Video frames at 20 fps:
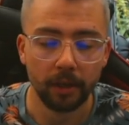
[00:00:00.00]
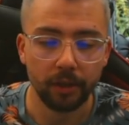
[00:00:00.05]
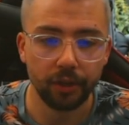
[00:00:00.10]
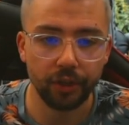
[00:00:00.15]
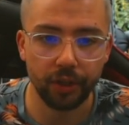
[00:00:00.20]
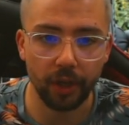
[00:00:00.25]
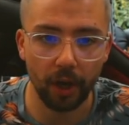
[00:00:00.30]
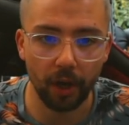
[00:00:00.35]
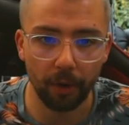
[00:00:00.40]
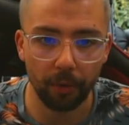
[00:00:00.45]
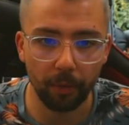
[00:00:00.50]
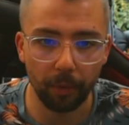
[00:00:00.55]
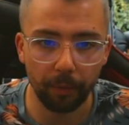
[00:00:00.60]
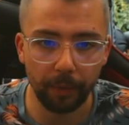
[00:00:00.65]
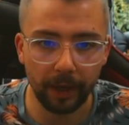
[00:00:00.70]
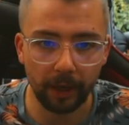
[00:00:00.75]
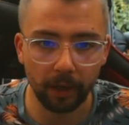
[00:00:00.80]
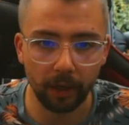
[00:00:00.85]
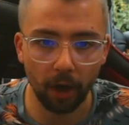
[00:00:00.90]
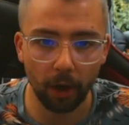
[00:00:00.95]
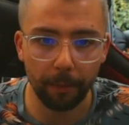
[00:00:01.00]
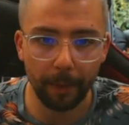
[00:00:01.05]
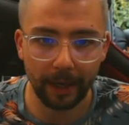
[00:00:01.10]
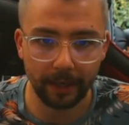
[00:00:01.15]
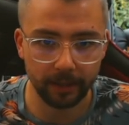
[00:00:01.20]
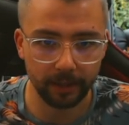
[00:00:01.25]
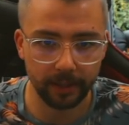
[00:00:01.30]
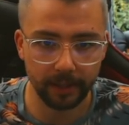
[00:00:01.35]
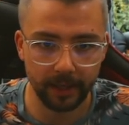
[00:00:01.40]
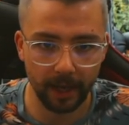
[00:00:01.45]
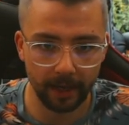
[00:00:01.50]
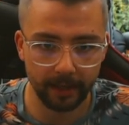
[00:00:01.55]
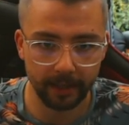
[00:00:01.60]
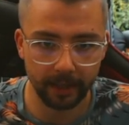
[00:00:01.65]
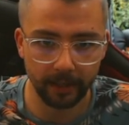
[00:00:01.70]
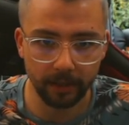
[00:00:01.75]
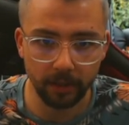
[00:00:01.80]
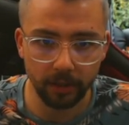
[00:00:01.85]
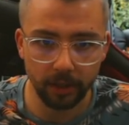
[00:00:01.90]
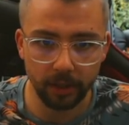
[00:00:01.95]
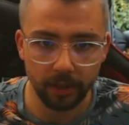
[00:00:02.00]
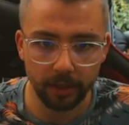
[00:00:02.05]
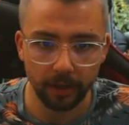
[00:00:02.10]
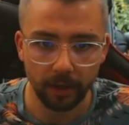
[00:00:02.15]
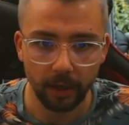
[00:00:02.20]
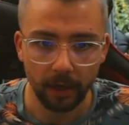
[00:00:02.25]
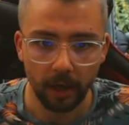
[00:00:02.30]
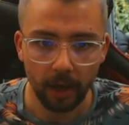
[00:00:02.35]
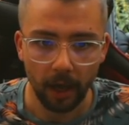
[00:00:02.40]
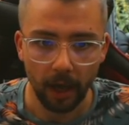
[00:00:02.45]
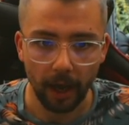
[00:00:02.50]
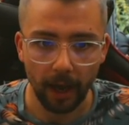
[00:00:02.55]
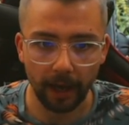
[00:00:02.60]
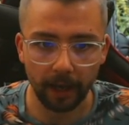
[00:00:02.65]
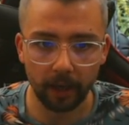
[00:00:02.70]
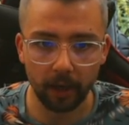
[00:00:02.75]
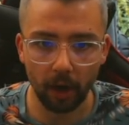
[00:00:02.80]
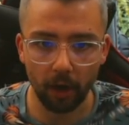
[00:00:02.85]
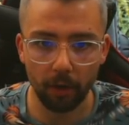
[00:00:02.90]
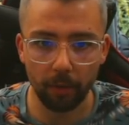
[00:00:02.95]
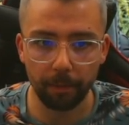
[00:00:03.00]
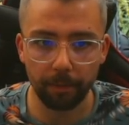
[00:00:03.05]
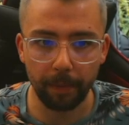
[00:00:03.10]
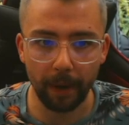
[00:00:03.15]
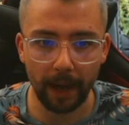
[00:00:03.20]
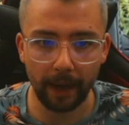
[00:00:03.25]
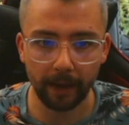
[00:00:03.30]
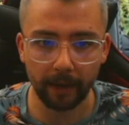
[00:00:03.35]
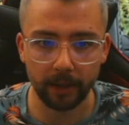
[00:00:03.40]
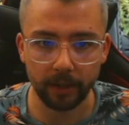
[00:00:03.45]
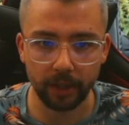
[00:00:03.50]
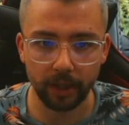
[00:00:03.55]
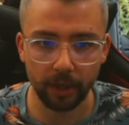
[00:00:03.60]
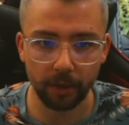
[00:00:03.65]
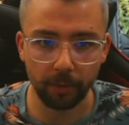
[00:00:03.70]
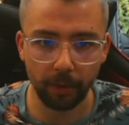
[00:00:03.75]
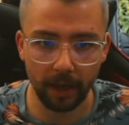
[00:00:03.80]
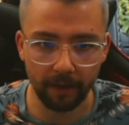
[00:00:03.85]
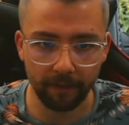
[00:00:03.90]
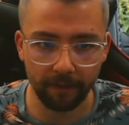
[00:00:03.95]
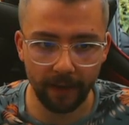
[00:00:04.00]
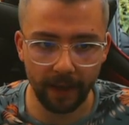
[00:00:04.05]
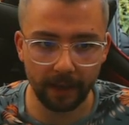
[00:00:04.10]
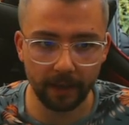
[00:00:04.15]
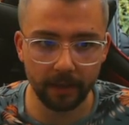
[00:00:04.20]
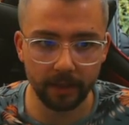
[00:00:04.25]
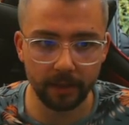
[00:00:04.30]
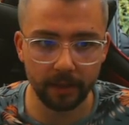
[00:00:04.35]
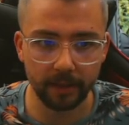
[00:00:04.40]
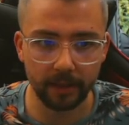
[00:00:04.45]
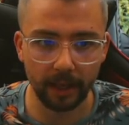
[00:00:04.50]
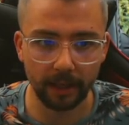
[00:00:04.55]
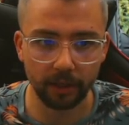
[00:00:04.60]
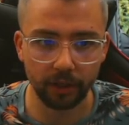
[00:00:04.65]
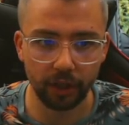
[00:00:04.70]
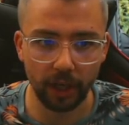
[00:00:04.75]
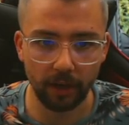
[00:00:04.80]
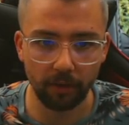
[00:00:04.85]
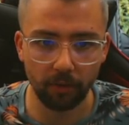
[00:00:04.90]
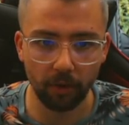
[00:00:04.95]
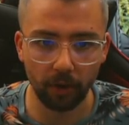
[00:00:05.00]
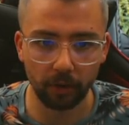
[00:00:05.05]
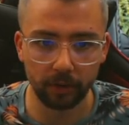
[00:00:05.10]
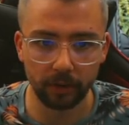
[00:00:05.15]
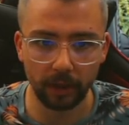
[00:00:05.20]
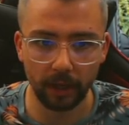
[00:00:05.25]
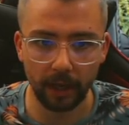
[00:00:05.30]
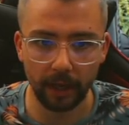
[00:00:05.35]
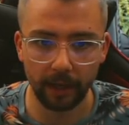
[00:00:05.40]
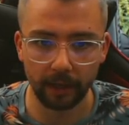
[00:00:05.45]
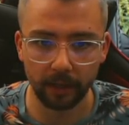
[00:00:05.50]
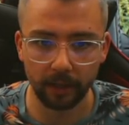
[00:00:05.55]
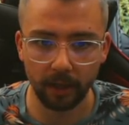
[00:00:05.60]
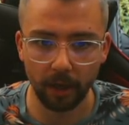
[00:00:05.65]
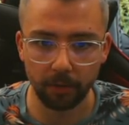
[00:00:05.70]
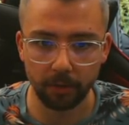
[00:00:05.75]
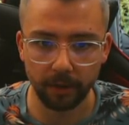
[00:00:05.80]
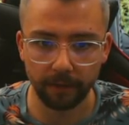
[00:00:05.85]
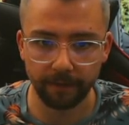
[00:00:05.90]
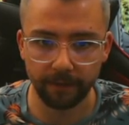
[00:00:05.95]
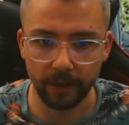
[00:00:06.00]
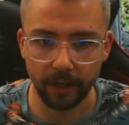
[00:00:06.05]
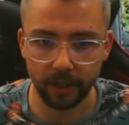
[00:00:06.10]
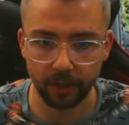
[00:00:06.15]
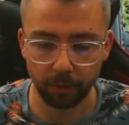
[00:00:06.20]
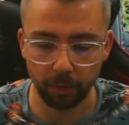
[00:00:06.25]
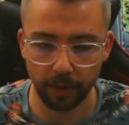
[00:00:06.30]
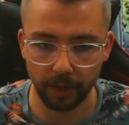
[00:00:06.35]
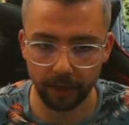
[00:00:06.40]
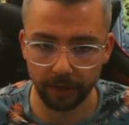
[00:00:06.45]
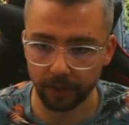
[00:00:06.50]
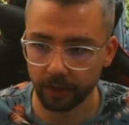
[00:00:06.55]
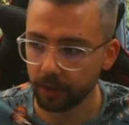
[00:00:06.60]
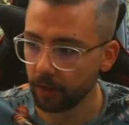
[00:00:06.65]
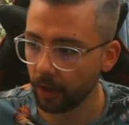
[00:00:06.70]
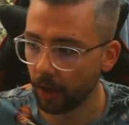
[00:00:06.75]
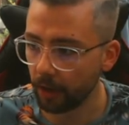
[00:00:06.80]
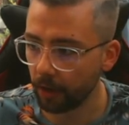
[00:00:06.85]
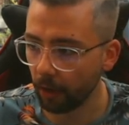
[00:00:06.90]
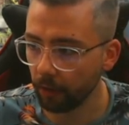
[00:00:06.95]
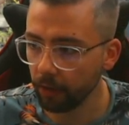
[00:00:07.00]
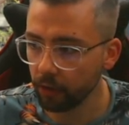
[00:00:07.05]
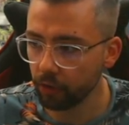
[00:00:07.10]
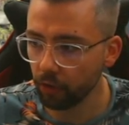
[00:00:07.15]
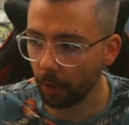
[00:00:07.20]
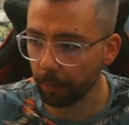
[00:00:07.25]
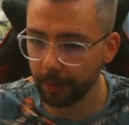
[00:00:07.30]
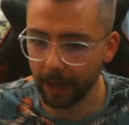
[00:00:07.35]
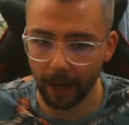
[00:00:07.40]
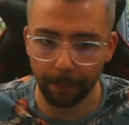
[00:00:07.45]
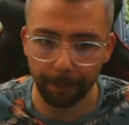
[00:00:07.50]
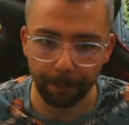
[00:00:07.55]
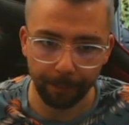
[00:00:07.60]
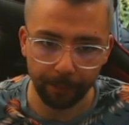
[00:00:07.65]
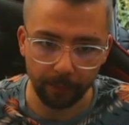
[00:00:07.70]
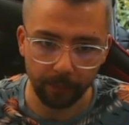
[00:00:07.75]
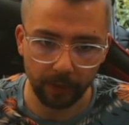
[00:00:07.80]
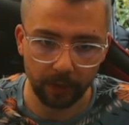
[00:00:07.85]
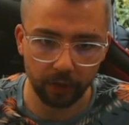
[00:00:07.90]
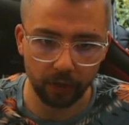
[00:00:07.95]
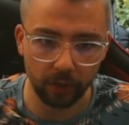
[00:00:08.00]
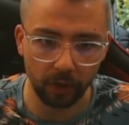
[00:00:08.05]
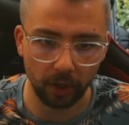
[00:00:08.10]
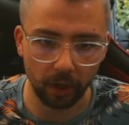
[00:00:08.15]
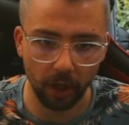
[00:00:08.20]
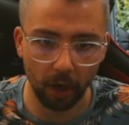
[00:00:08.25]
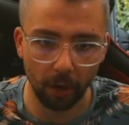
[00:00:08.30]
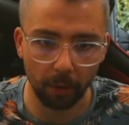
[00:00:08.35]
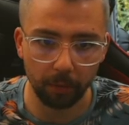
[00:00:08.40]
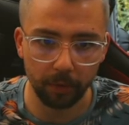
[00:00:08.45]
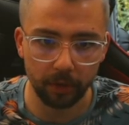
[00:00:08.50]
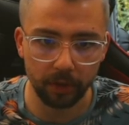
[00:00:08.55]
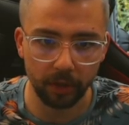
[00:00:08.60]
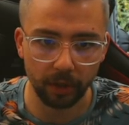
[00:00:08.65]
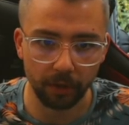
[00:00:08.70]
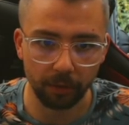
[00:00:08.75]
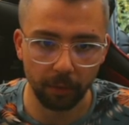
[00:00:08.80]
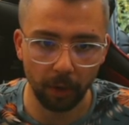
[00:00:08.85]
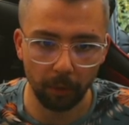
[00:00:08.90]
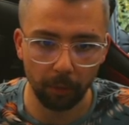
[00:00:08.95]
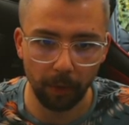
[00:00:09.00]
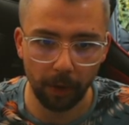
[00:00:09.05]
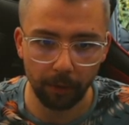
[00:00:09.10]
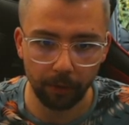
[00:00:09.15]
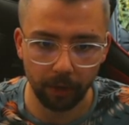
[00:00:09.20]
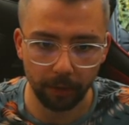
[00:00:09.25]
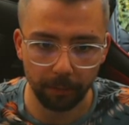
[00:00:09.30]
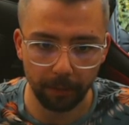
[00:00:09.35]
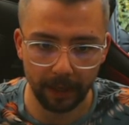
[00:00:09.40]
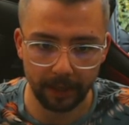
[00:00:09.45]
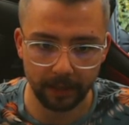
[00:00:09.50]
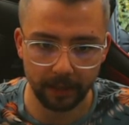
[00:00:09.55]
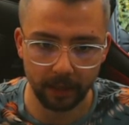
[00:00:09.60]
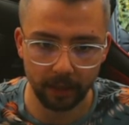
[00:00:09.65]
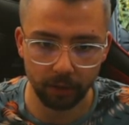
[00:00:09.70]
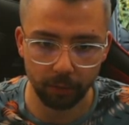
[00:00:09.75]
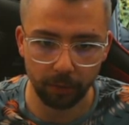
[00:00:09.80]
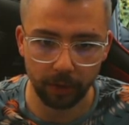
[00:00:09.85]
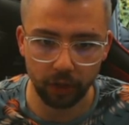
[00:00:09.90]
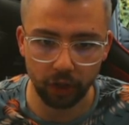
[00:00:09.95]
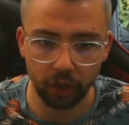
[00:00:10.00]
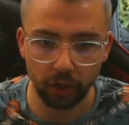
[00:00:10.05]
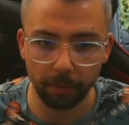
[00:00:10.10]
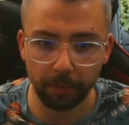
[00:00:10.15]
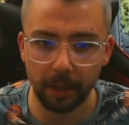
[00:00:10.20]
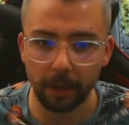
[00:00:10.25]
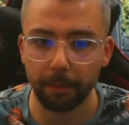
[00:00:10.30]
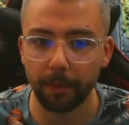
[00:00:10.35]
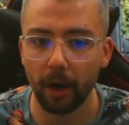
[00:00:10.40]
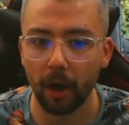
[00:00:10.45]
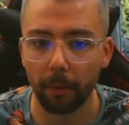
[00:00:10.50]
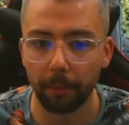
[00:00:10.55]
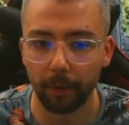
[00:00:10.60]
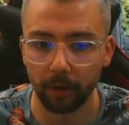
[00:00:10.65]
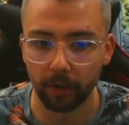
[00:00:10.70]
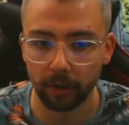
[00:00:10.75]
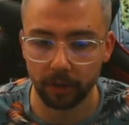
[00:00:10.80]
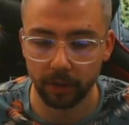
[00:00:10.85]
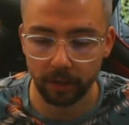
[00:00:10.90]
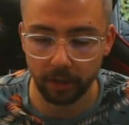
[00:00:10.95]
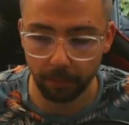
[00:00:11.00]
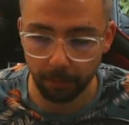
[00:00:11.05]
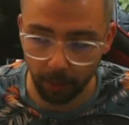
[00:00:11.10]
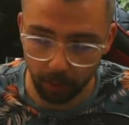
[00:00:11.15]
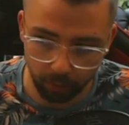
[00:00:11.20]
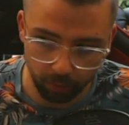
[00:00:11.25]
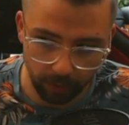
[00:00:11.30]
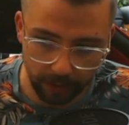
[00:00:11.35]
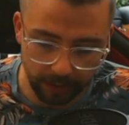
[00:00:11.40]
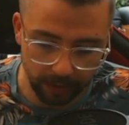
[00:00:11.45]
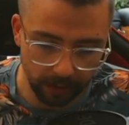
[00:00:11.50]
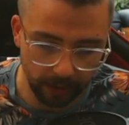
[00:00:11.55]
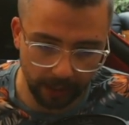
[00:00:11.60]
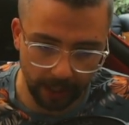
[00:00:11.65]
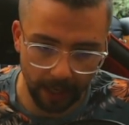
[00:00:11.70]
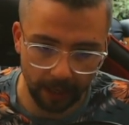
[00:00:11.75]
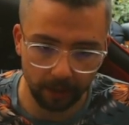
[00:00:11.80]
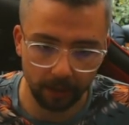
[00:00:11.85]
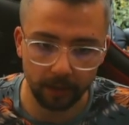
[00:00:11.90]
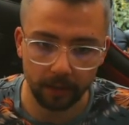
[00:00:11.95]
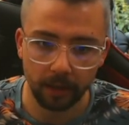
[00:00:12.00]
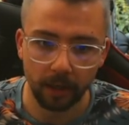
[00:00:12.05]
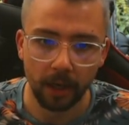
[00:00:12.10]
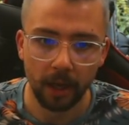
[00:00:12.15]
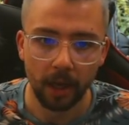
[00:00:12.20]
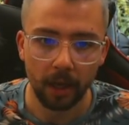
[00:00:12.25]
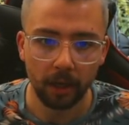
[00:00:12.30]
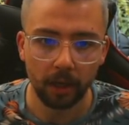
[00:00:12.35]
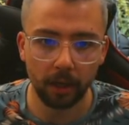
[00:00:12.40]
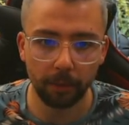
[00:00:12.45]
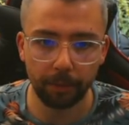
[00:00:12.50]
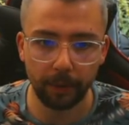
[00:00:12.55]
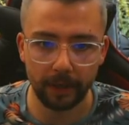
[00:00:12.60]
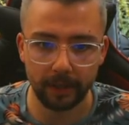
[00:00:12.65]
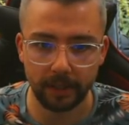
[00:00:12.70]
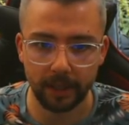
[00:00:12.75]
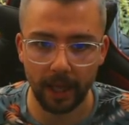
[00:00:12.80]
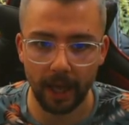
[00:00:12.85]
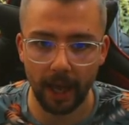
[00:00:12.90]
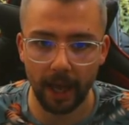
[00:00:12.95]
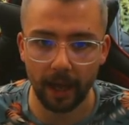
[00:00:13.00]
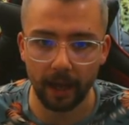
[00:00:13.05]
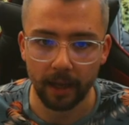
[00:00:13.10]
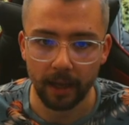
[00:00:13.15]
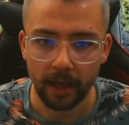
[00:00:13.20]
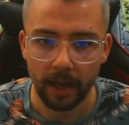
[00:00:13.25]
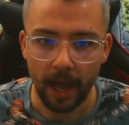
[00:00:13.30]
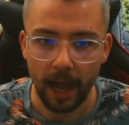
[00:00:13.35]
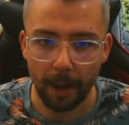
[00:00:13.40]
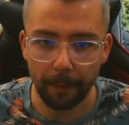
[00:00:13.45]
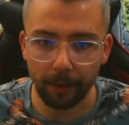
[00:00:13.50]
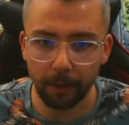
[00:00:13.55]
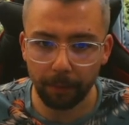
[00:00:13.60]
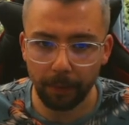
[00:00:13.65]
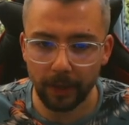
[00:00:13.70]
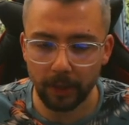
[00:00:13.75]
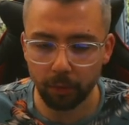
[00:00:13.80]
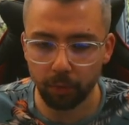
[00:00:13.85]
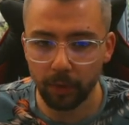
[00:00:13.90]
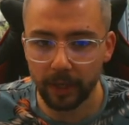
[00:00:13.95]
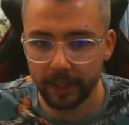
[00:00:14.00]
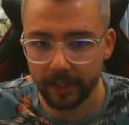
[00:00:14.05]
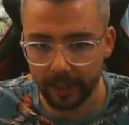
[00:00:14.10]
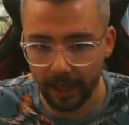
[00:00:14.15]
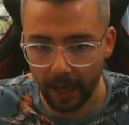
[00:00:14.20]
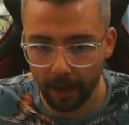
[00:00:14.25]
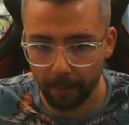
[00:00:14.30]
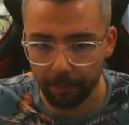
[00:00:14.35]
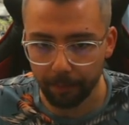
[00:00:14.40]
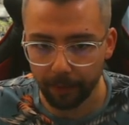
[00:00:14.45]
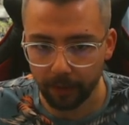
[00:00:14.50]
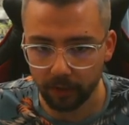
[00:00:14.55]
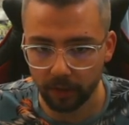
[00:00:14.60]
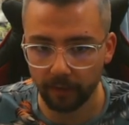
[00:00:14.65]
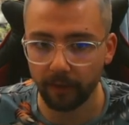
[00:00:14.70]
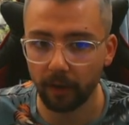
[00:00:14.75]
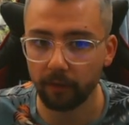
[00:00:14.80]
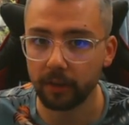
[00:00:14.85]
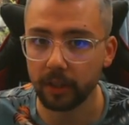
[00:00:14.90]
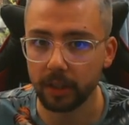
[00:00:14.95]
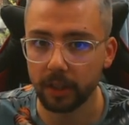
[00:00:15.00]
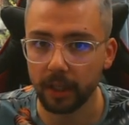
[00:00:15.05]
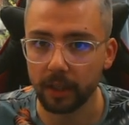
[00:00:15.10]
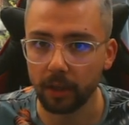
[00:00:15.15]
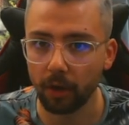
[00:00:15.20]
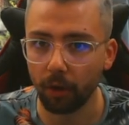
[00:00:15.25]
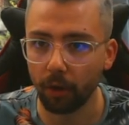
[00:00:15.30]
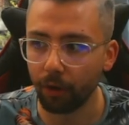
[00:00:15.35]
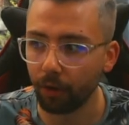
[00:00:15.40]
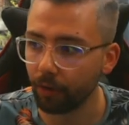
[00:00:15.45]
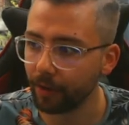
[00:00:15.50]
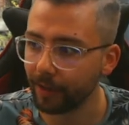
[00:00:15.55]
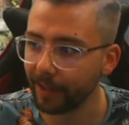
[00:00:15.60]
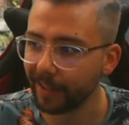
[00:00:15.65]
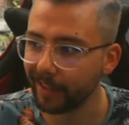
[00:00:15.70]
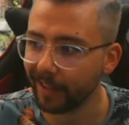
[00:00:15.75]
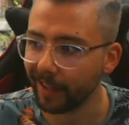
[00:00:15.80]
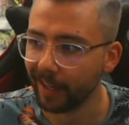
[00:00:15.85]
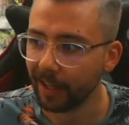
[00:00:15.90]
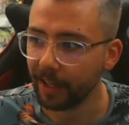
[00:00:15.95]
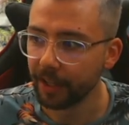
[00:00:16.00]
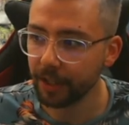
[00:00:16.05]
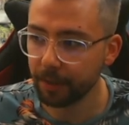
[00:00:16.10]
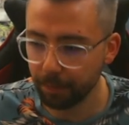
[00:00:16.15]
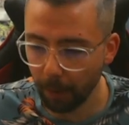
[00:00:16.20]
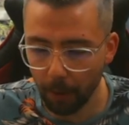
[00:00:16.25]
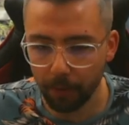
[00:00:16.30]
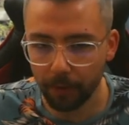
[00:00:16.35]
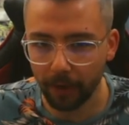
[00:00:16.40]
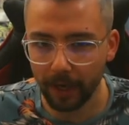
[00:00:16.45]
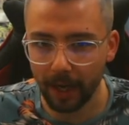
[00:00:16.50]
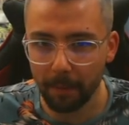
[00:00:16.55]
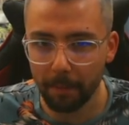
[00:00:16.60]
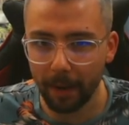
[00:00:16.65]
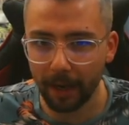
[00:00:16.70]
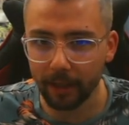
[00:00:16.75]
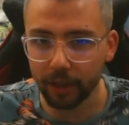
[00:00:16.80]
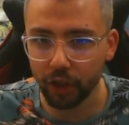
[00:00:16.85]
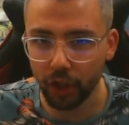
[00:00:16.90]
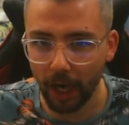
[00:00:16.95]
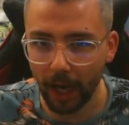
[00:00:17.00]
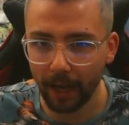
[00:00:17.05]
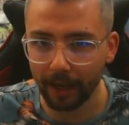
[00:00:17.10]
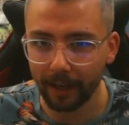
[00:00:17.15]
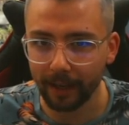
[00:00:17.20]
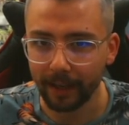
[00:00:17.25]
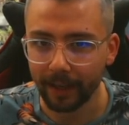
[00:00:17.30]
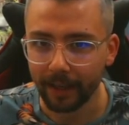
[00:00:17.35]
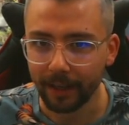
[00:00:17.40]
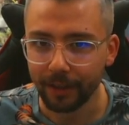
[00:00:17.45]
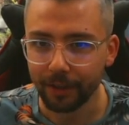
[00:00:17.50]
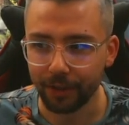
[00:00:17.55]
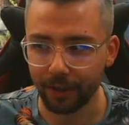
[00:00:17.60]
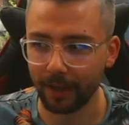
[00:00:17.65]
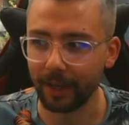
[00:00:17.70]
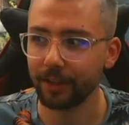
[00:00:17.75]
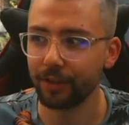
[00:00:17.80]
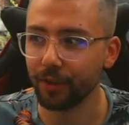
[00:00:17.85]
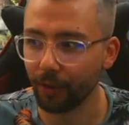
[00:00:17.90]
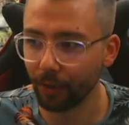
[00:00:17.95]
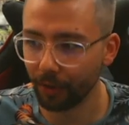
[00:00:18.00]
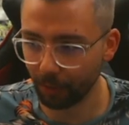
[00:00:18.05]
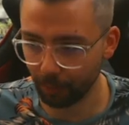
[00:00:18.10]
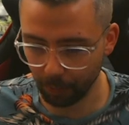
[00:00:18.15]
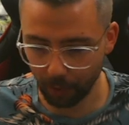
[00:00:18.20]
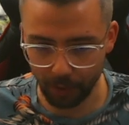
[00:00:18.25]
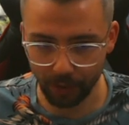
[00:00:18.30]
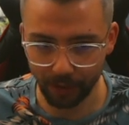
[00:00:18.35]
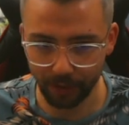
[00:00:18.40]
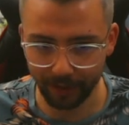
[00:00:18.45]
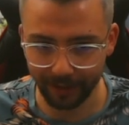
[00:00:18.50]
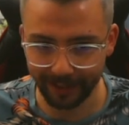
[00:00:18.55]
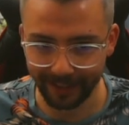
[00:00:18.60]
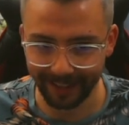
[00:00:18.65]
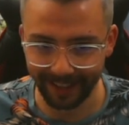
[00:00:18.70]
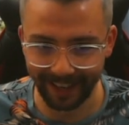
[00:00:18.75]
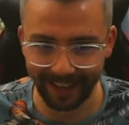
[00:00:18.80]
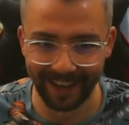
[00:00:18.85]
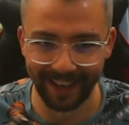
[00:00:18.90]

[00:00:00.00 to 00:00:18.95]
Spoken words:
So we can go back to settings and go back to events, then general, and go to first words. And on the drop down, we're just gonna go to welcome message, which should be the bottom one because it's the most recently added. I'm gonna press that. I'm gonna press reset because I've obviously already spoken in my chat. So that's not gonna work.